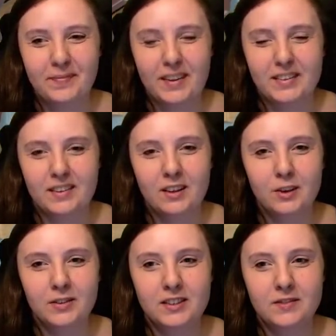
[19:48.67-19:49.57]
So the
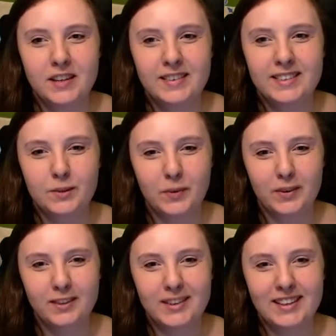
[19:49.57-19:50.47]
lot is very
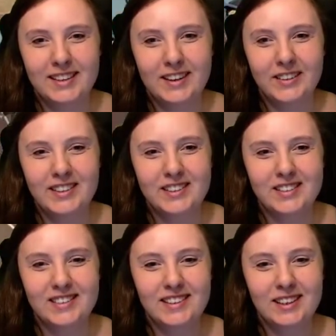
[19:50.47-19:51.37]
small right now. It's
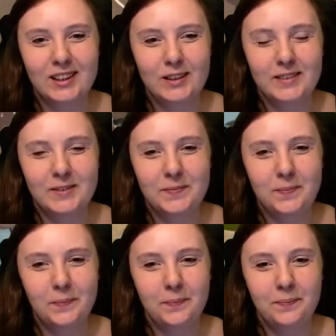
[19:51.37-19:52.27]
just a little
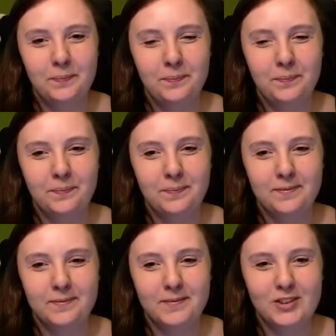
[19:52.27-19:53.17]

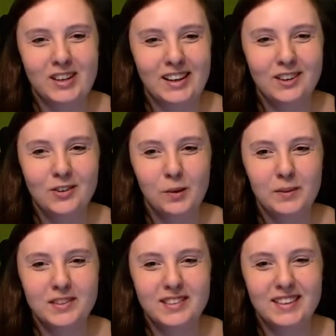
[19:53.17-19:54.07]
trailer
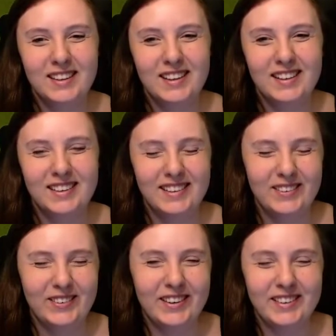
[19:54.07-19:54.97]
almost,
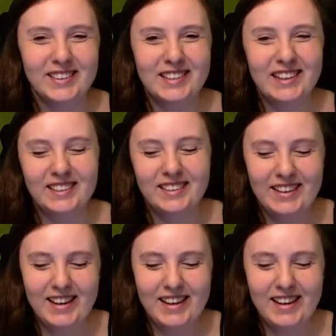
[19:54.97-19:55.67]
or a container.